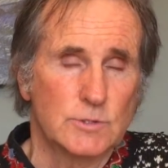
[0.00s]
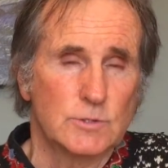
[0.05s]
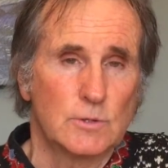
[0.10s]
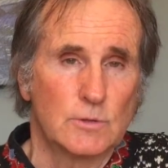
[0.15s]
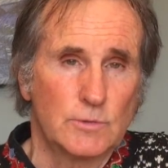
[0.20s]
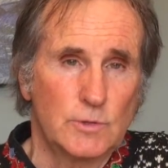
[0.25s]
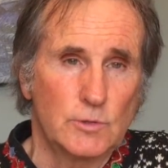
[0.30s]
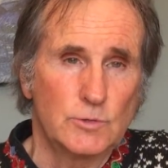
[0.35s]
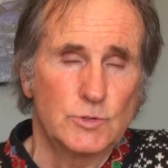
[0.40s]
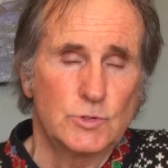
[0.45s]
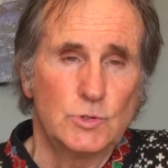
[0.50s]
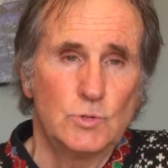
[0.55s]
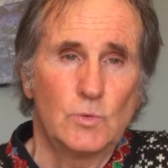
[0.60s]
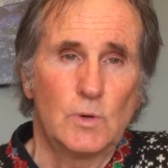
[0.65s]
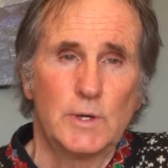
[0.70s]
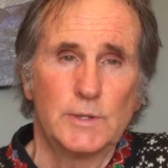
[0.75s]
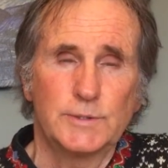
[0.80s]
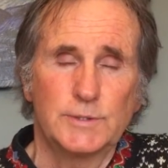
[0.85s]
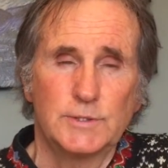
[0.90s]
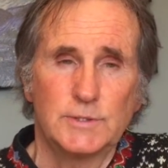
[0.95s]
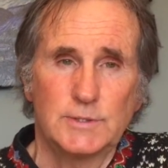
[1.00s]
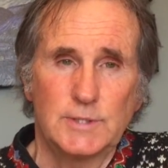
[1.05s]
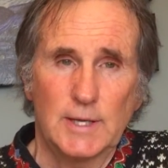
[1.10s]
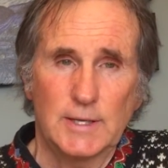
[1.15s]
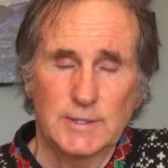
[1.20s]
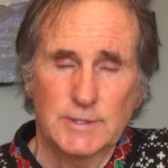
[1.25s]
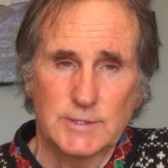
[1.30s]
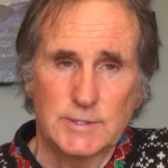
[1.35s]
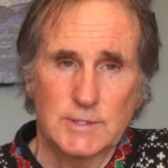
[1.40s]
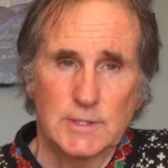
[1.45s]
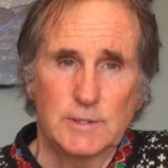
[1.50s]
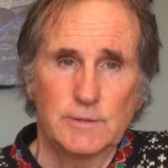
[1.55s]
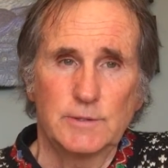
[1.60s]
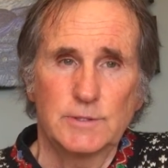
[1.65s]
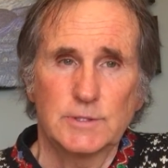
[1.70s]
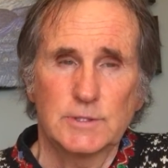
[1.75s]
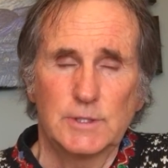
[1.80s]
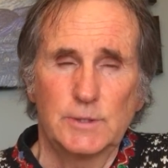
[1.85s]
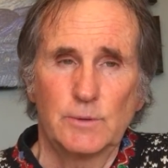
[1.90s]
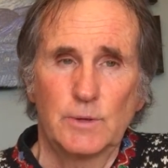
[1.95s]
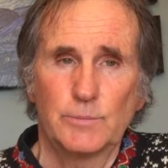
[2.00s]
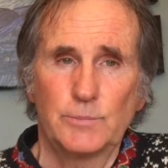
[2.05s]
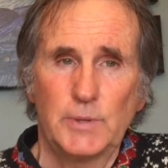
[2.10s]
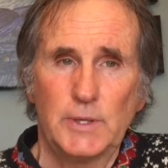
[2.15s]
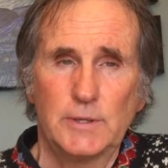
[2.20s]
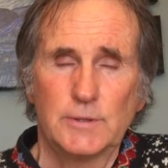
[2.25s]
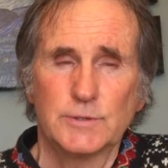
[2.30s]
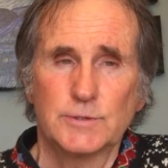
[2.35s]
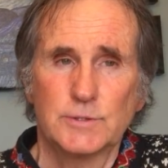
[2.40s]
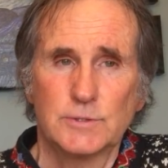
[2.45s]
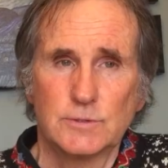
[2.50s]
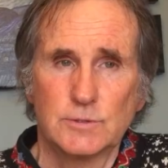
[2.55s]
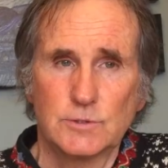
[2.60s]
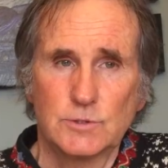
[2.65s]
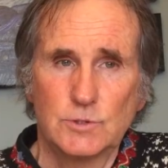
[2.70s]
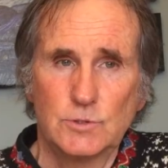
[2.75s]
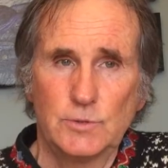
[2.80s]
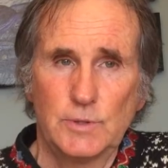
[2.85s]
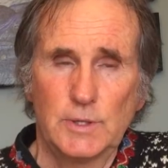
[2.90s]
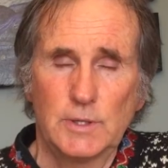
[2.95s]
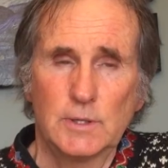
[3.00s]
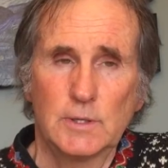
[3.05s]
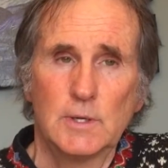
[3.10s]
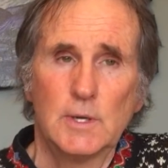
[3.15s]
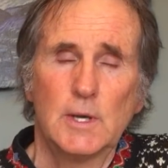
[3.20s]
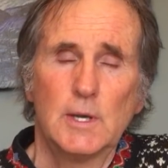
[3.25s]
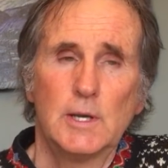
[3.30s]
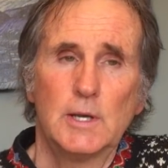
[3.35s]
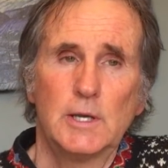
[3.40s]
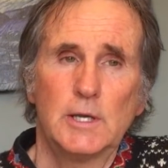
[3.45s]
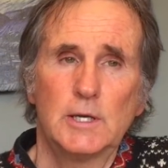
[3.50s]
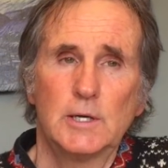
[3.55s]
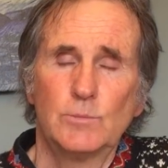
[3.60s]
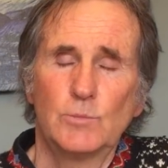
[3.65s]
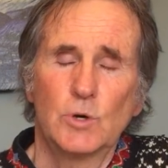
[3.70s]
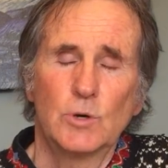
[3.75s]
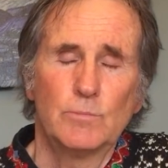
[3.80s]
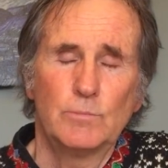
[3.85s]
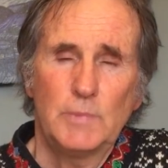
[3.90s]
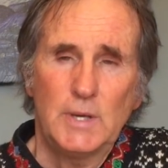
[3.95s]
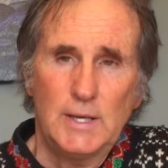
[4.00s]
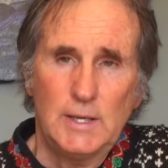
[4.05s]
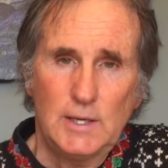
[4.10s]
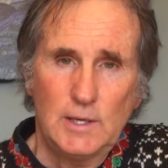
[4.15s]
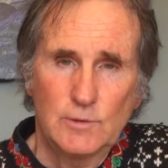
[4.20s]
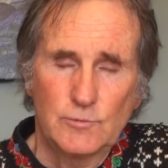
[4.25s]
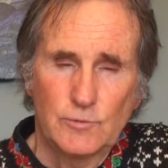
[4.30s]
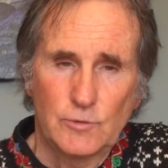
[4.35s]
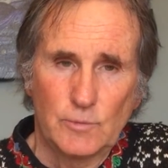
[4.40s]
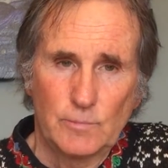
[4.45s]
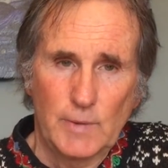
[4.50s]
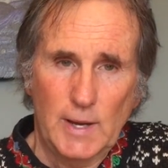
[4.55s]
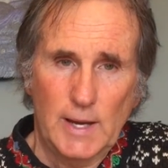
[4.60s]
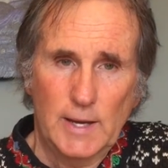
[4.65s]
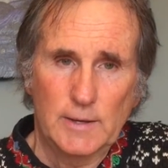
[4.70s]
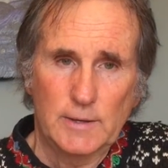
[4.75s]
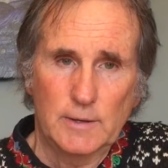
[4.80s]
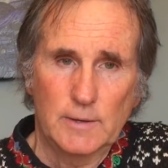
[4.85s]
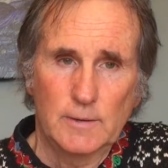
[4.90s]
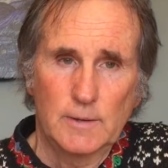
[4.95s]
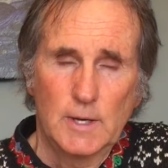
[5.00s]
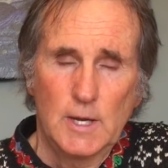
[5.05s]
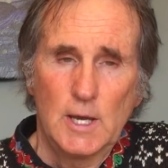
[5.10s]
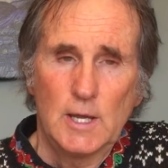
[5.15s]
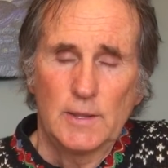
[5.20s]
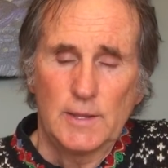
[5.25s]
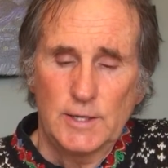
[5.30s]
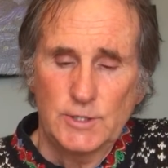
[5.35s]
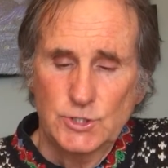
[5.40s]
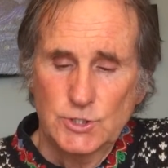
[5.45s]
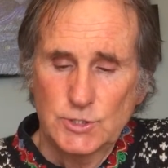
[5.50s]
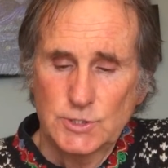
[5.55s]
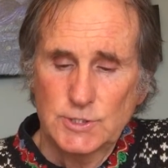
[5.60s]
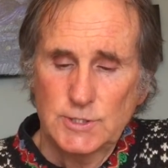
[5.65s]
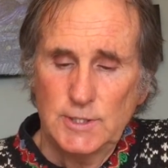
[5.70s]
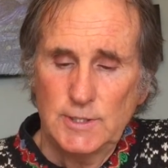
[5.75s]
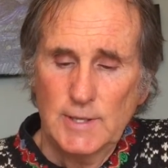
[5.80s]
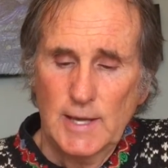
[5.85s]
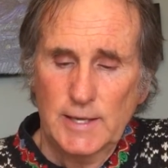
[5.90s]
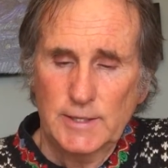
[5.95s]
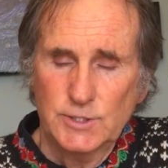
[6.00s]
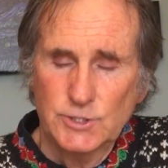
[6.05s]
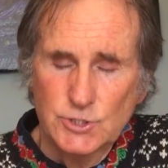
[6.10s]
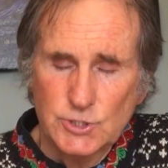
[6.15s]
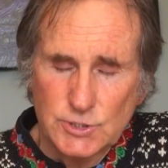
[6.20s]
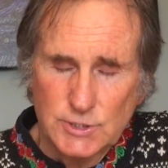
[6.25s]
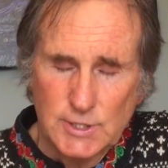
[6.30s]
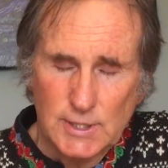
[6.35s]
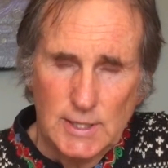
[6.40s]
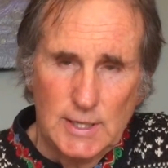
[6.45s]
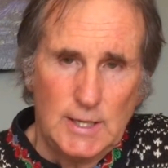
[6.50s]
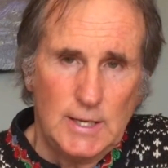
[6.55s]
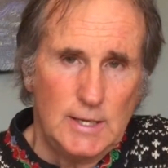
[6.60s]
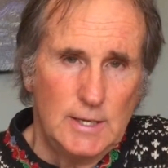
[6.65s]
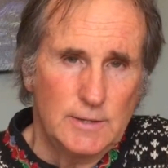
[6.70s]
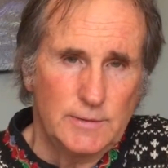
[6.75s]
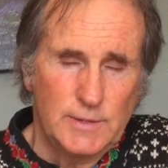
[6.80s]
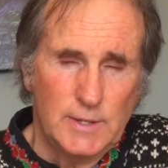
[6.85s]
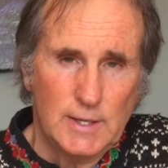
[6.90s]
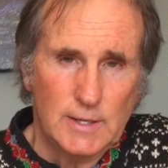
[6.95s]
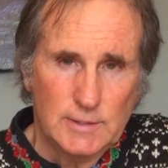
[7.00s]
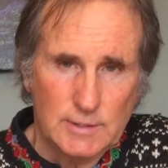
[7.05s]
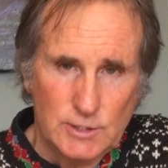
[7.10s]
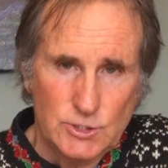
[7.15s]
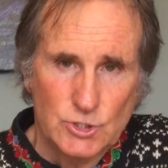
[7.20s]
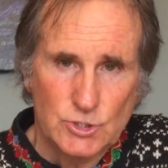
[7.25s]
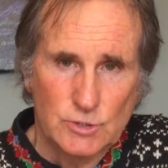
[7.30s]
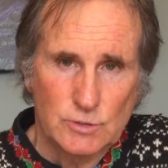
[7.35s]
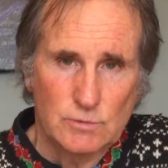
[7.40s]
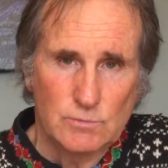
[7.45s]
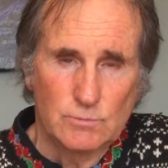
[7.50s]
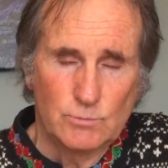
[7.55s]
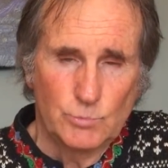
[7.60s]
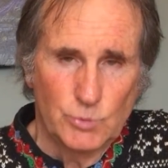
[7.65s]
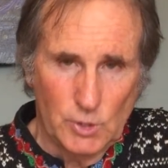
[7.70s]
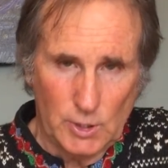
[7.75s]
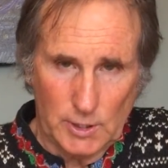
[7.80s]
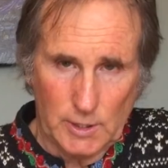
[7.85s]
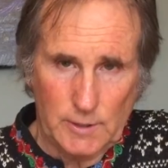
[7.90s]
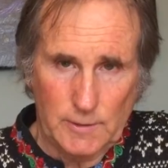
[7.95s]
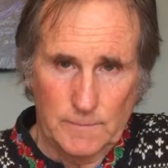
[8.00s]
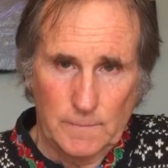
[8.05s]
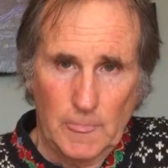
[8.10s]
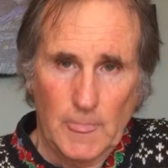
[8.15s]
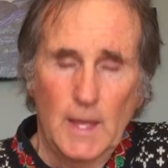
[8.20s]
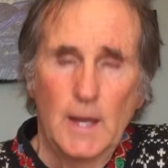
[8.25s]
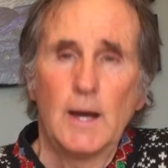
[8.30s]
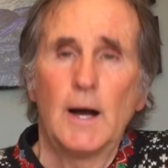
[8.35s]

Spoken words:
So those who want to take seriously what Peterson's doing in a more meaningful manner, they should see that as just a key in the ignition book,